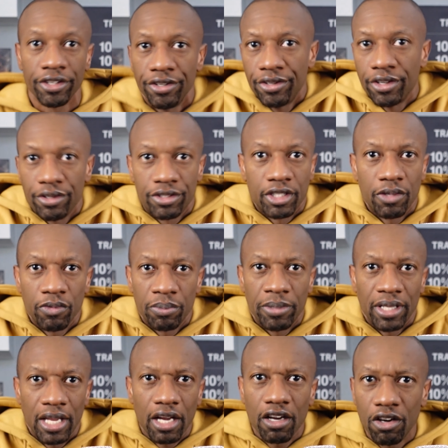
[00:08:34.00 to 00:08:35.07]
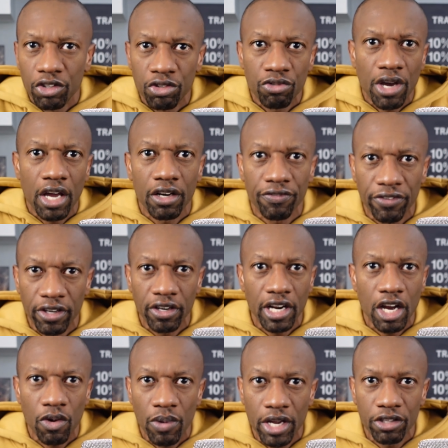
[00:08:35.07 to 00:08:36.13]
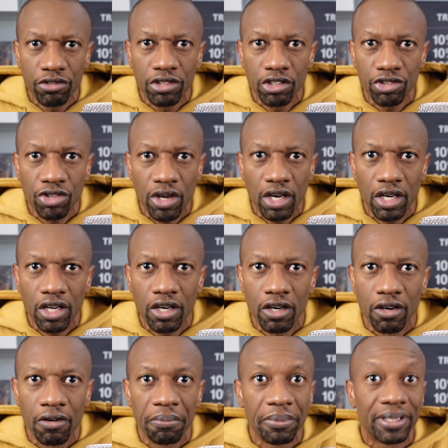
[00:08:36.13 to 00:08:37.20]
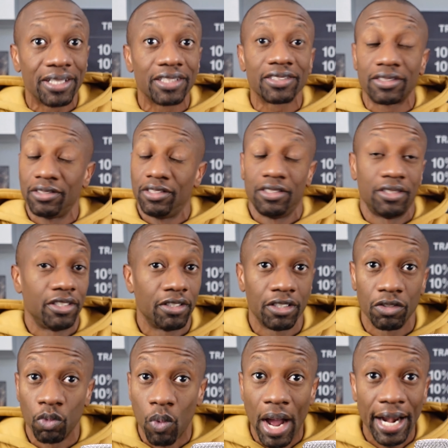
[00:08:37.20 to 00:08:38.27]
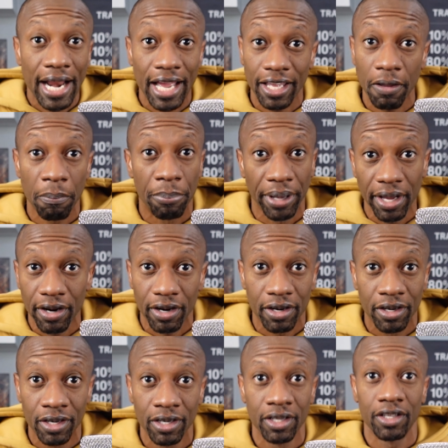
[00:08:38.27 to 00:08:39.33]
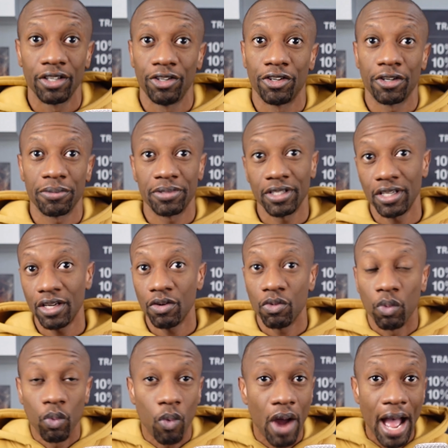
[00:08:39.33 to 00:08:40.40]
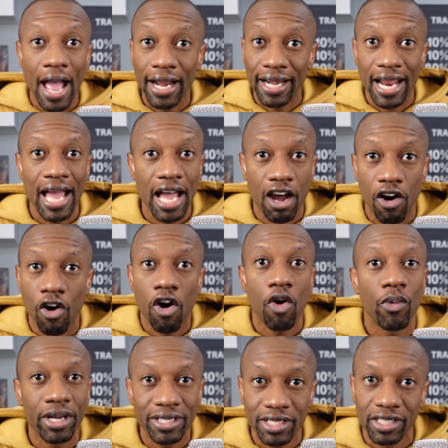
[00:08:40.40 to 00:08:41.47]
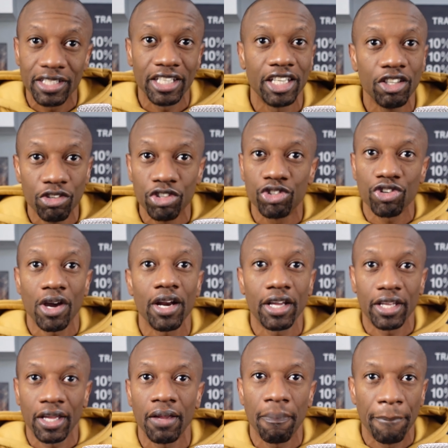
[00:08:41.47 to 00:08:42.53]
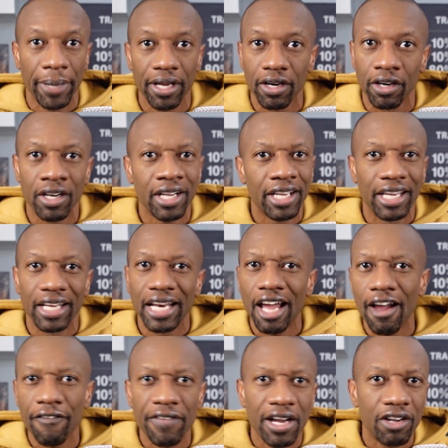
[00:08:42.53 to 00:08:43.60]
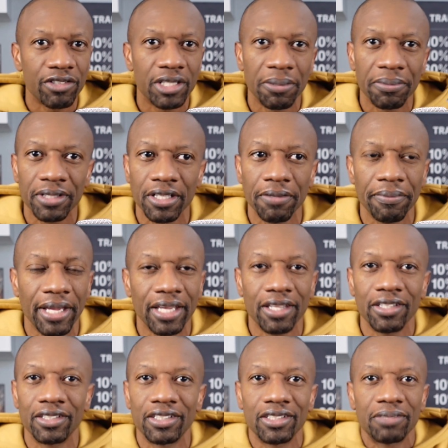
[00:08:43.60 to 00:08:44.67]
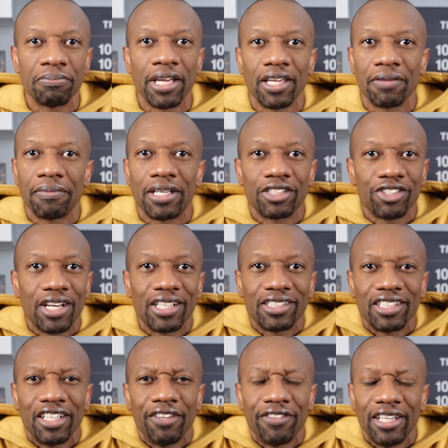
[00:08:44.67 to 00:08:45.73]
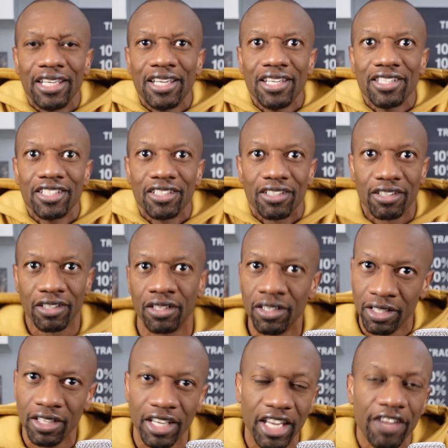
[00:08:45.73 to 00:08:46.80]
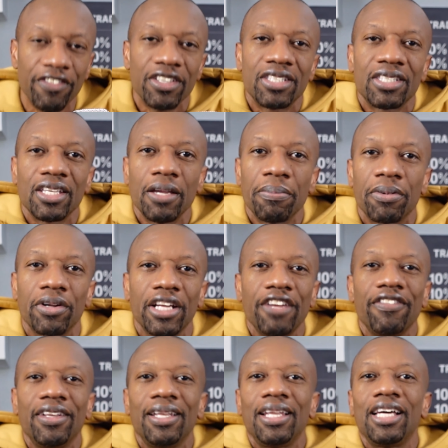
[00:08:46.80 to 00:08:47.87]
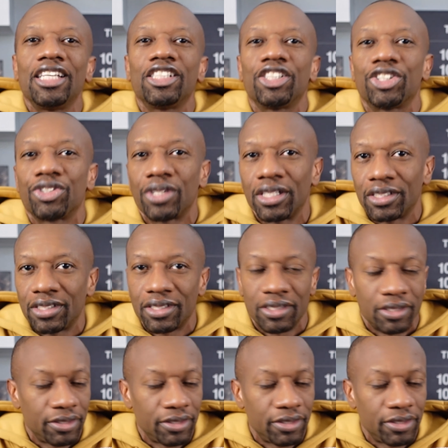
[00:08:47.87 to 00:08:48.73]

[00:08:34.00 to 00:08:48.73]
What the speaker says: some would be like, oh, you got it figured out, why are you still trying to learn? Because why not get better? You know what I'm saying? Why not always continue to try to get better? And now I found something that making my strategy even easier, even simpler, even less stress.